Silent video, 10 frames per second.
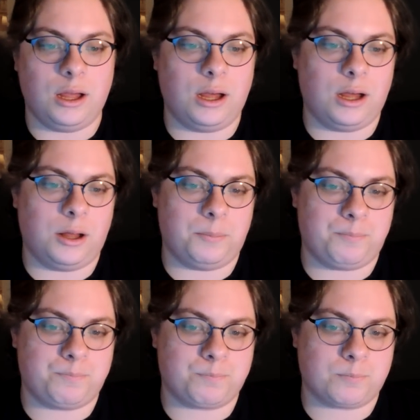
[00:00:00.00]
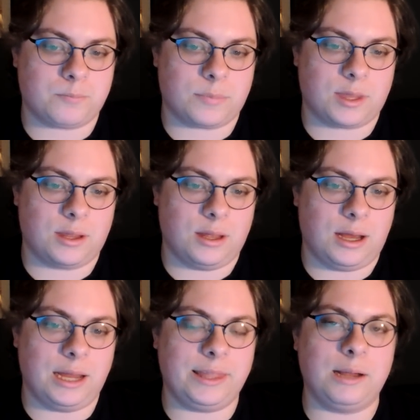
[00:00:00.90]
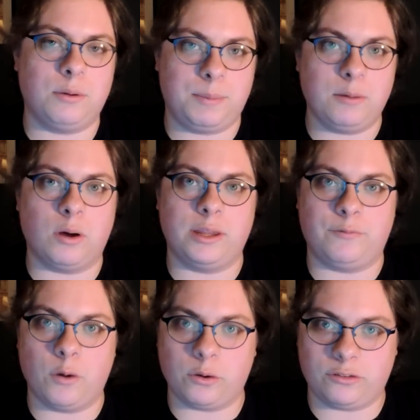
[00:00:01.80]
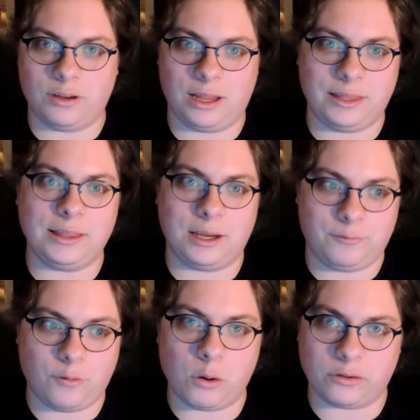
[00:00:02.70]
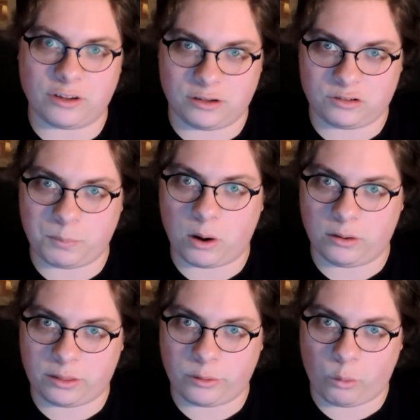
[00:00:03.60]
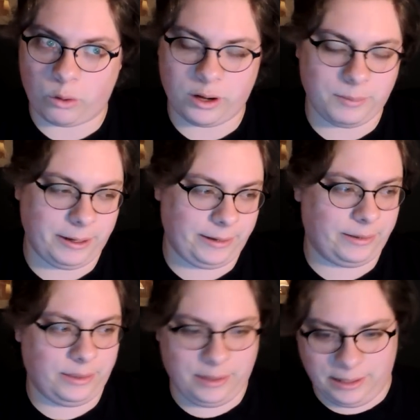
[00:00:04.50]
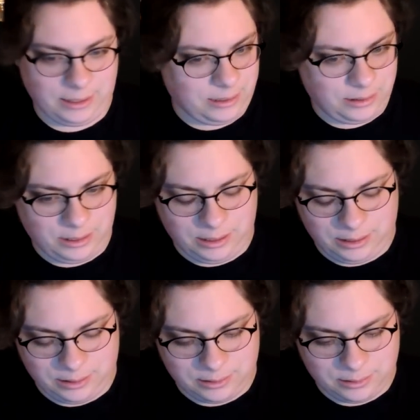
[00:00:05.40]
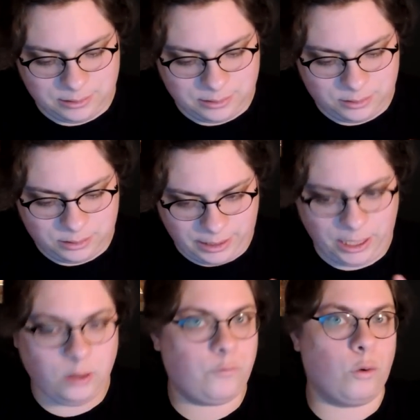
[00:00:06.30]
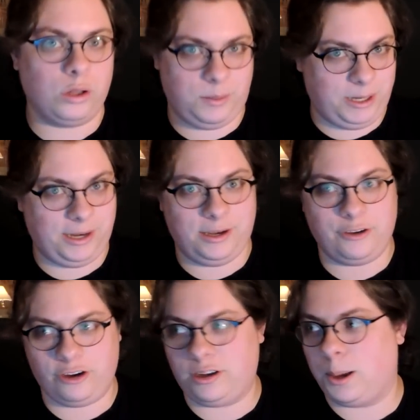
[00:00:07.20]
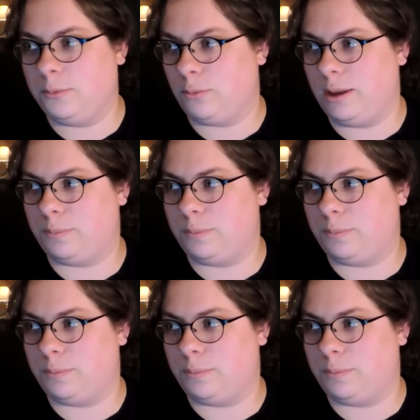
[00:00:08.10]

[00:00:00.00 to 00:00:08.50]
um, I think it would be one that focus. I think they'd focus on Spartan Thorne. I mean, the the the Halo Four limited edition comes